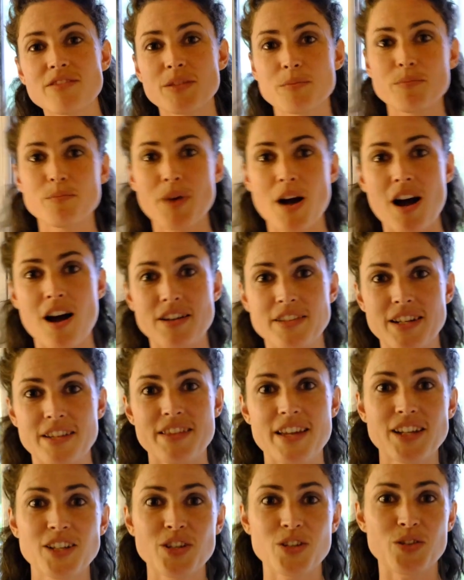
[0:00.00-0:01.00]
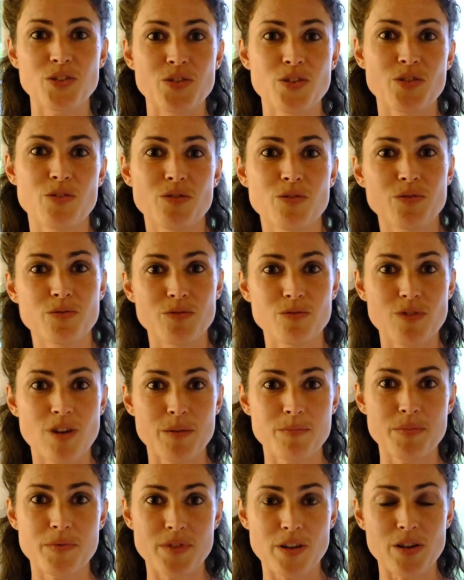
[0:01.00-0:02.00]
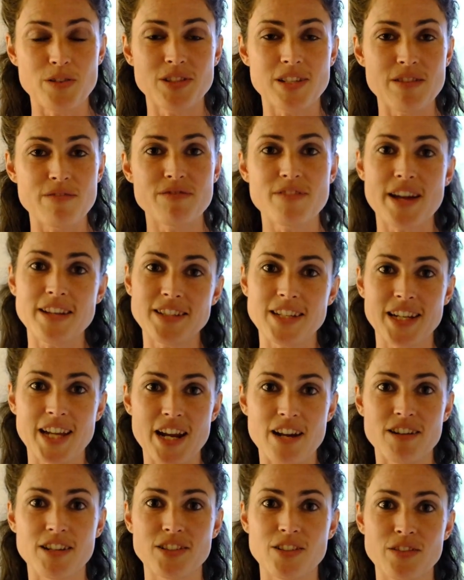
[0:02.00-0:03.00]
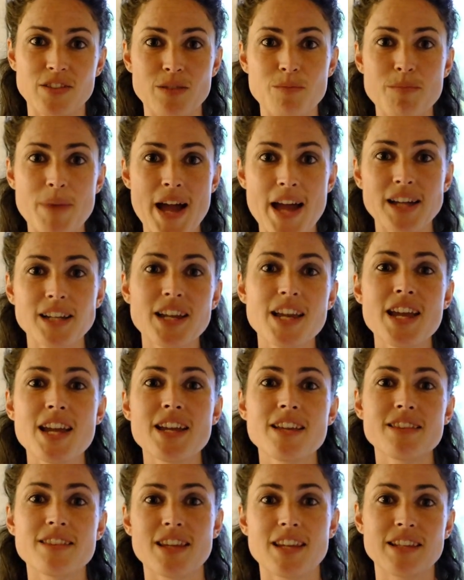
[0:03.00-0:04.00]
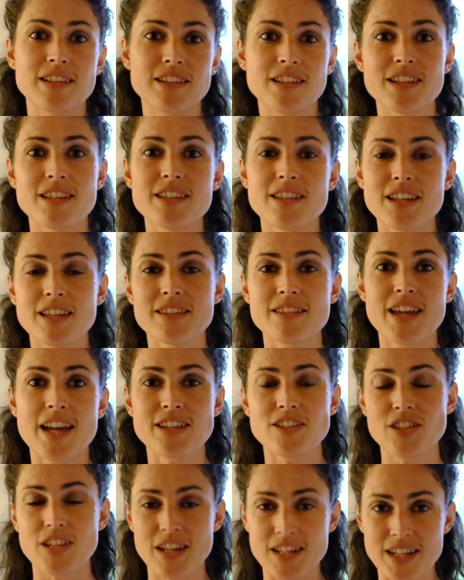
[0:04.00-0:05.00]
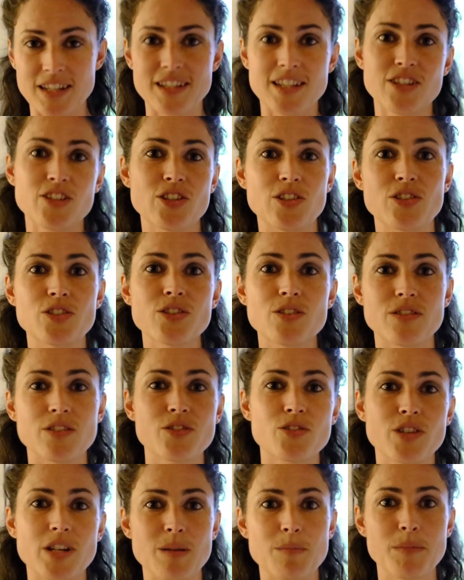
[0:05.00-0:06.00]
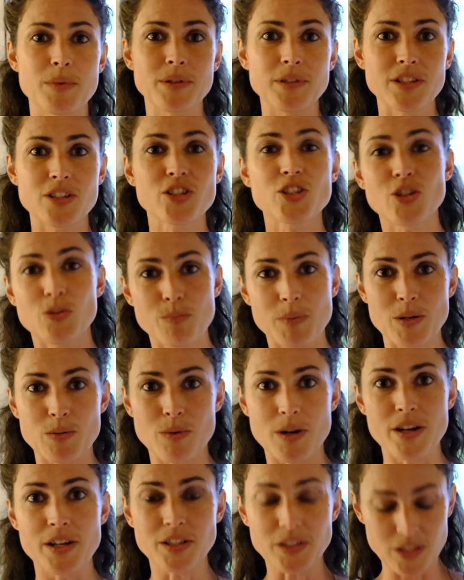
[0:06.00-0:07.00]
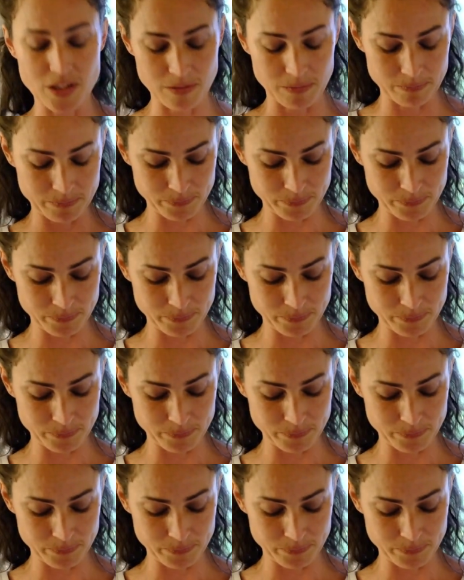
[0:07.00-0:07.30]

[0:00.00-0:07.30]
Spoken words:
a partner that could rub those lymphatic areas on the back, then that's an addition to the treatment. It should be worked.